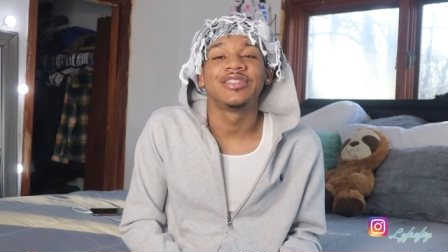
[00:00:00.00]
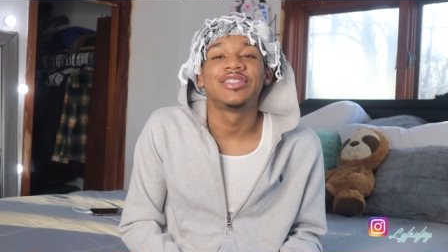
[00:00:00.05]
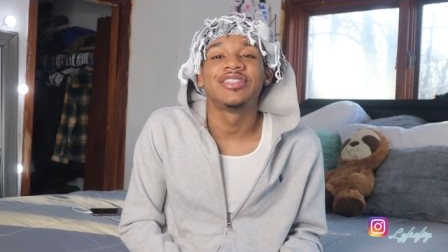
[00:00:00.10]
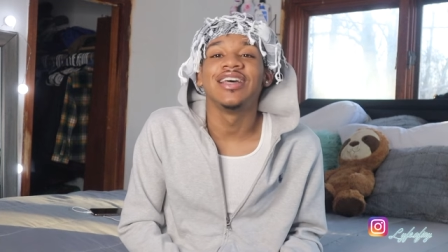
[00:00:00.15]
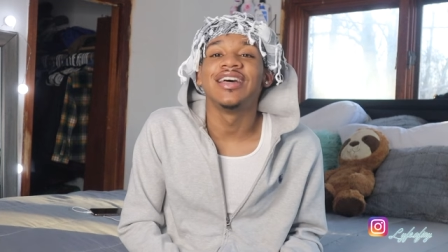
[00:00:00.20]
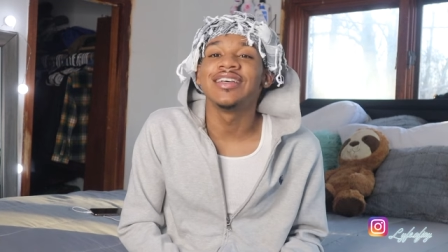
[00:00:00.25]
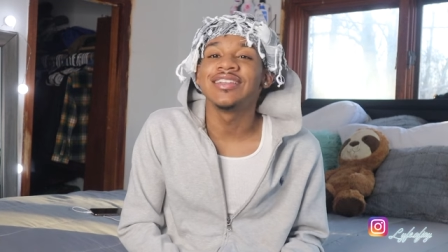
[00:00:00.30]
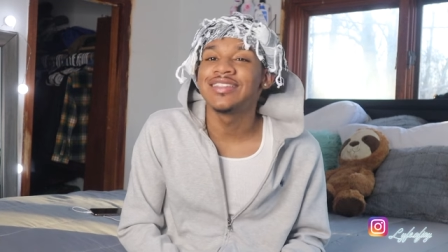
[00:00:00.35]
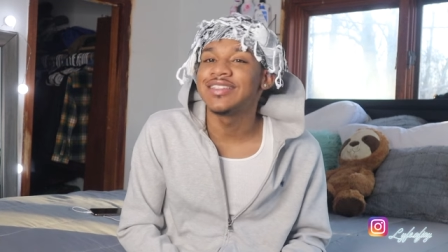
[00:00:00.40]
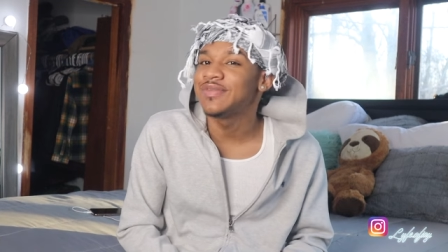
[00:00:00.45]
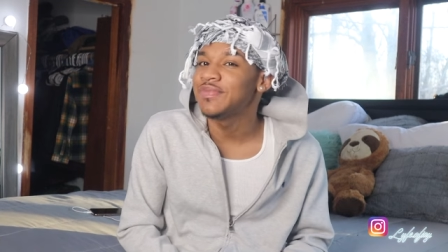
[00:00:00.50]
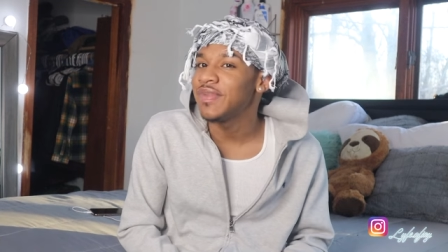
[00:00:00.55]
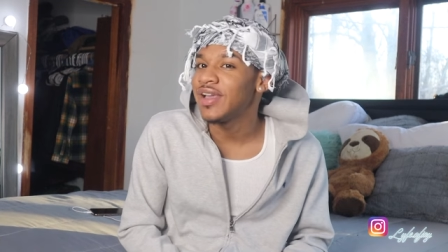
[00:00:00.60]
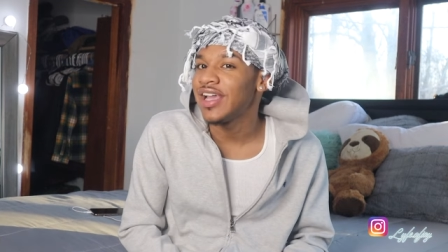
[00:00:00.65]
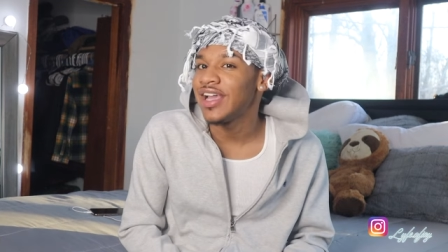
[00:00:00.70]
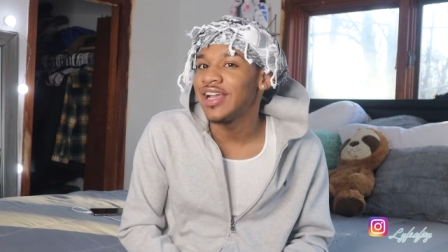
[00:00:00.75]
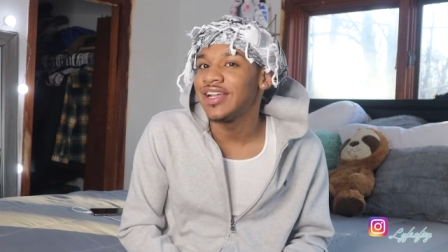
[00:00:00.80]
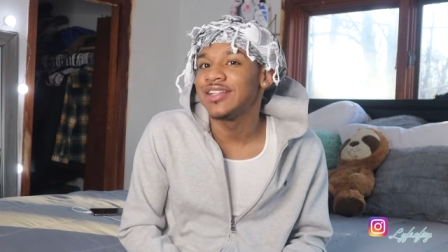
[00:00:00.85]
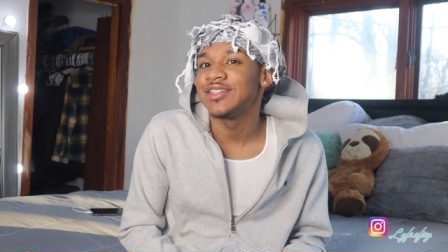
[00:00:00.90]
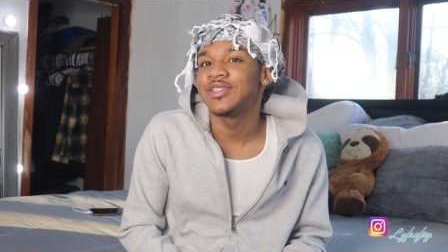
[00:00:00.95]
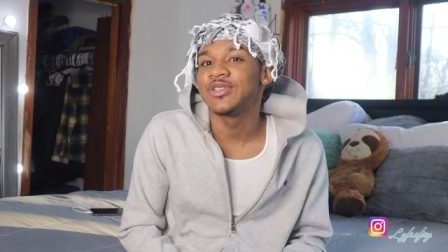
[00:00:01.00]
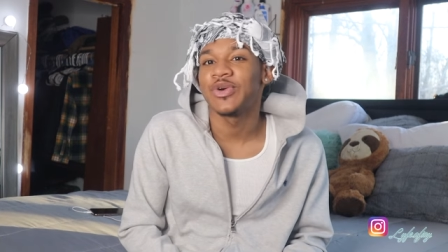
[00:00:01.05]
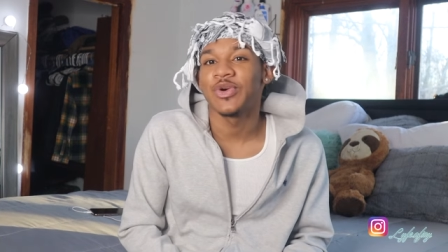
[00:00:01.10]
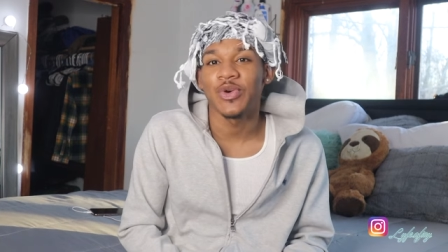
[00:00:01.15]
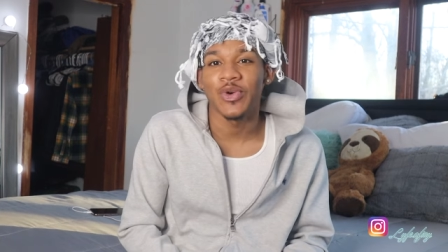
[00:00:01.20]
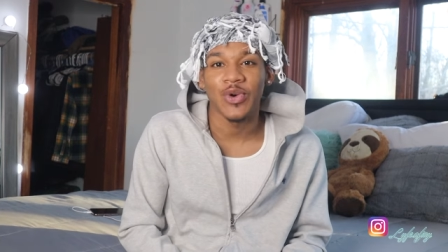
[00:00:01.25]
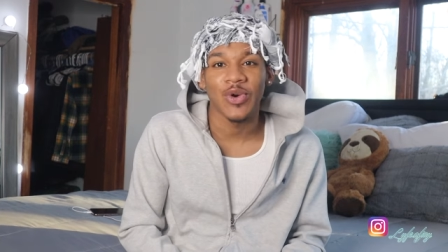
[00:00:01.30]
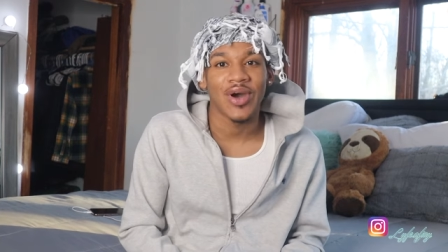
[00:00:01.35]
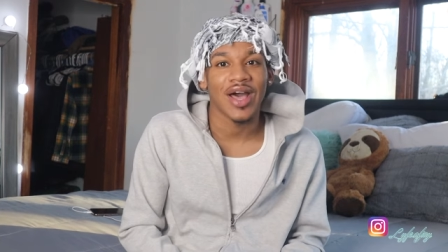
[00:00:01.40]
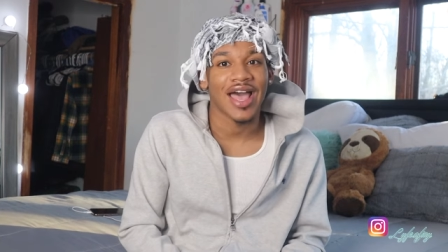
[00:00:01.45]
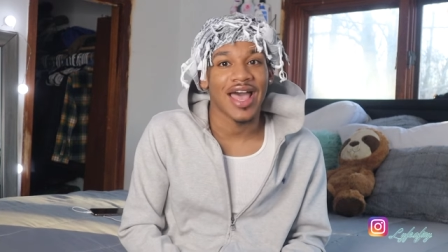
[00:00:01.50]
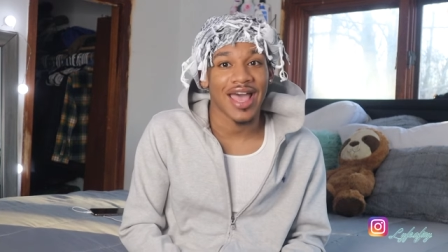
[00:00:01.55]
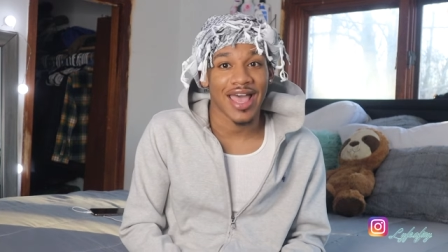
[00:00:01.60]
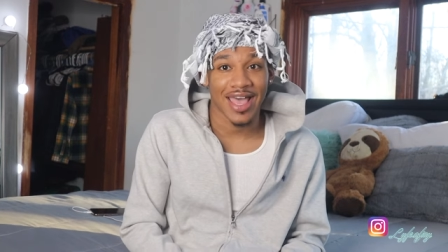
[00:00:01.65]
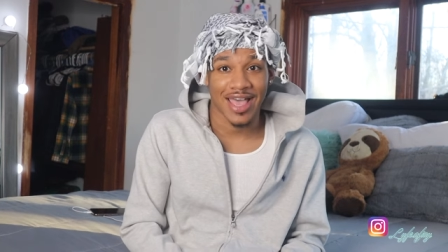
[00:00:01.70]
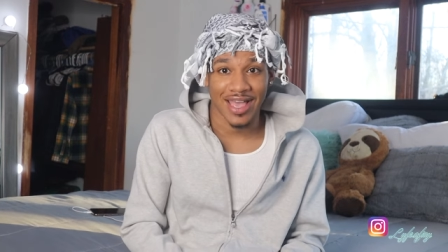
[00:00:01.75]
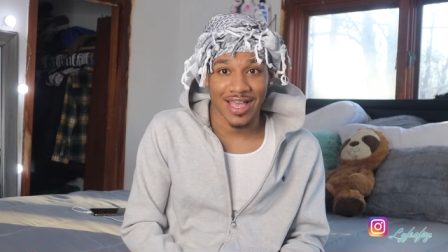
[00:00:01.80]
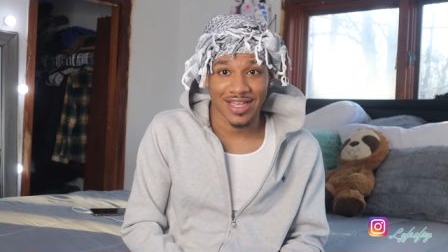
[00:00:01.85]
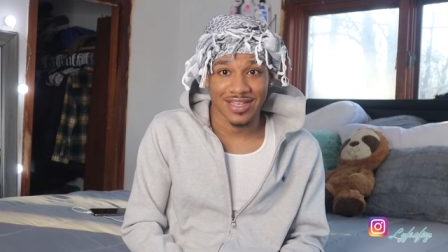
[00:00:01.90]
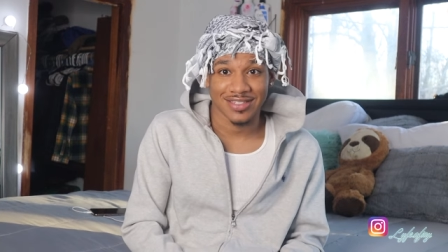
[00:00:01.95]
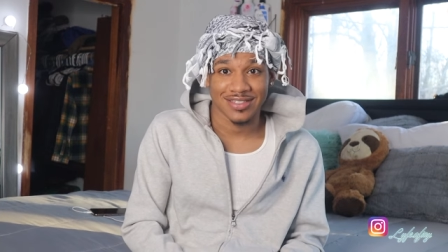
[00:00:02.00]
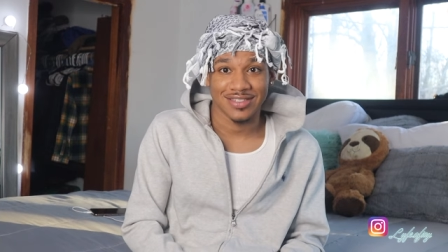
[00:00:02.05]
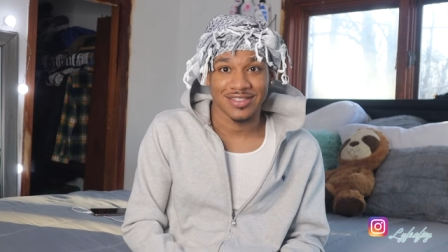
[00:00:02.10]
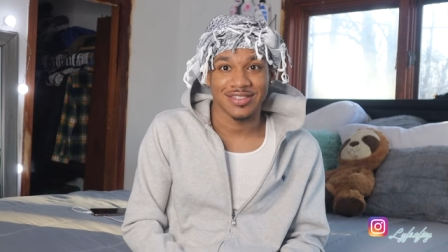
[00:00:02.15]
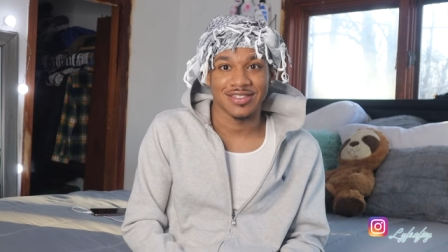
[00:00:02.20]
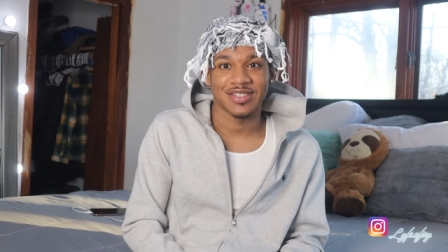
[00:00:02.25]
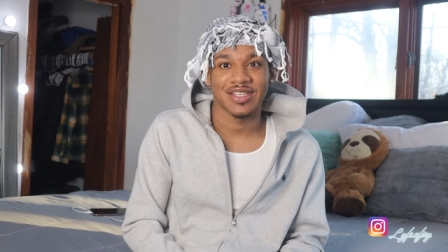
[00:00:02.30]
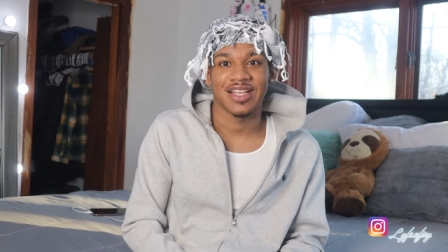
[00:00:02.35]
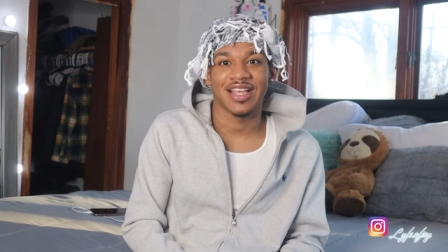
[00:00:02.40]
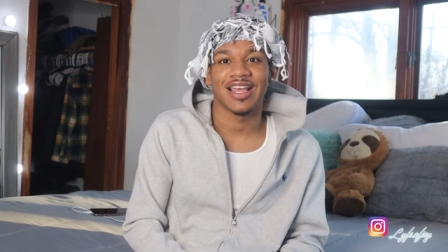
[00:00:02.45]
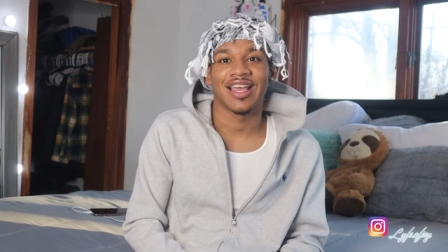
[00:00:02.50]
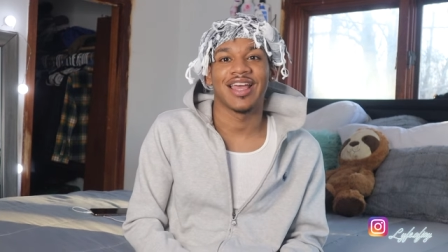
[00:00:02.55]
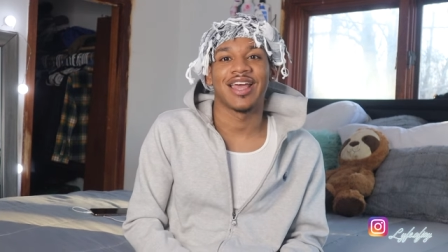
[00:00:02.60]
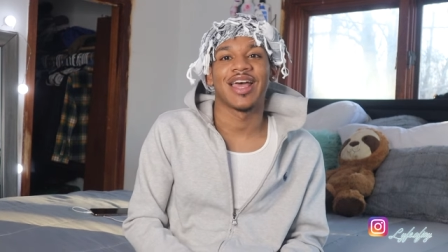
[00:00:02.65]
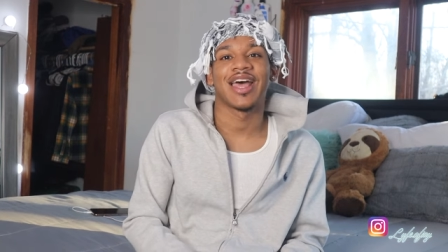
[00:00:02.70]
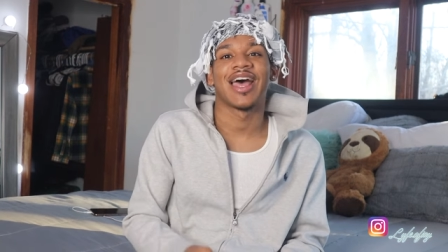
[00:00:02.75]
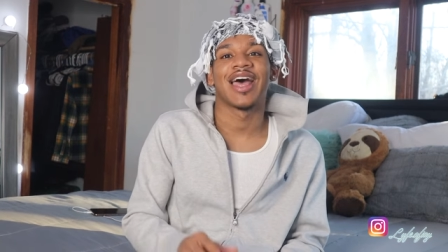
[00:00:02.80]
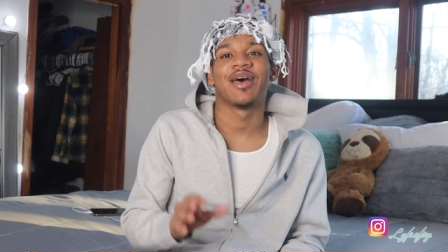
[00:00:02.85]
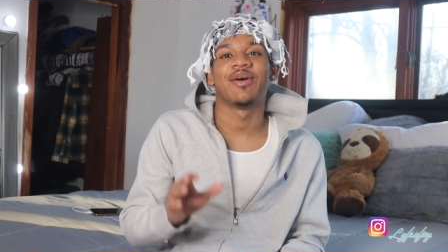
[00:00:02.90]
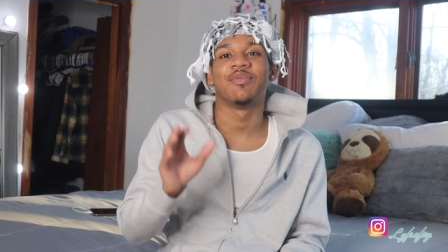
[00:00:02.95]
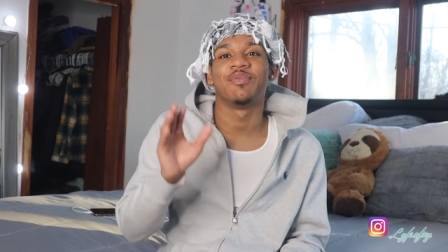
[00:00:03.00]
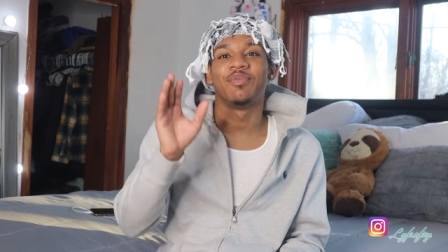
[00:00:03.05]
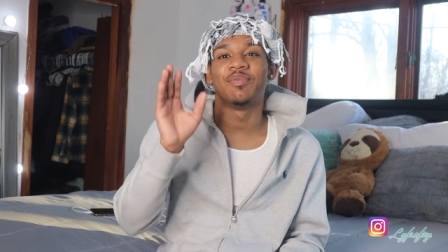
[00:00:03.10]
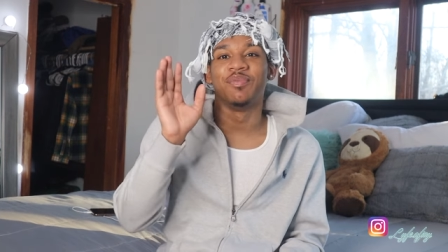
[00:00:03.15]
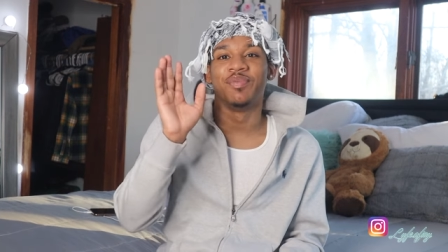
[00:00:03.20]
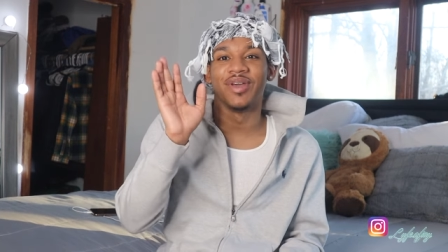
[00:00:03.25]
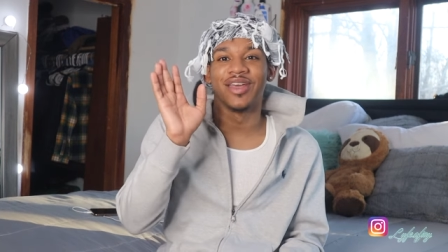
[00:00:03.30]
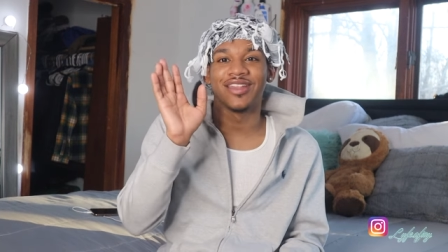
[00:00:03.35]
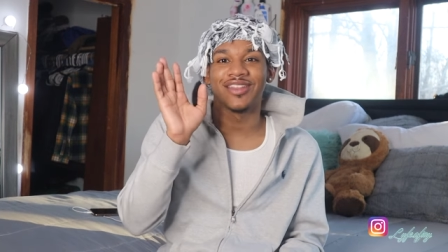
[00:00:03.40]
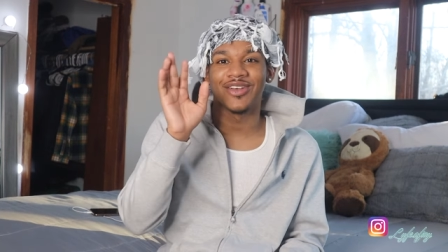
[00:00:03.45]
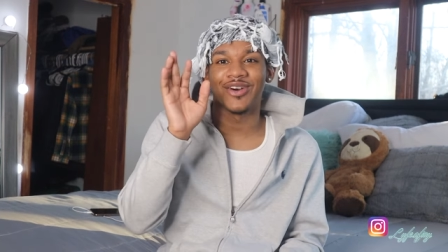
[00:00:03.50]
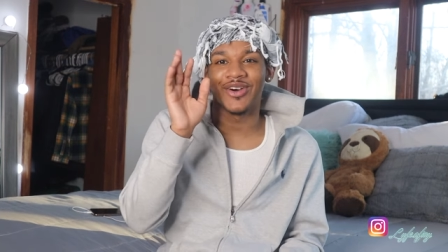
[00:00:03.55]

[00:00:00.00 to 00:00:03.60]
this man, tall ass, bent.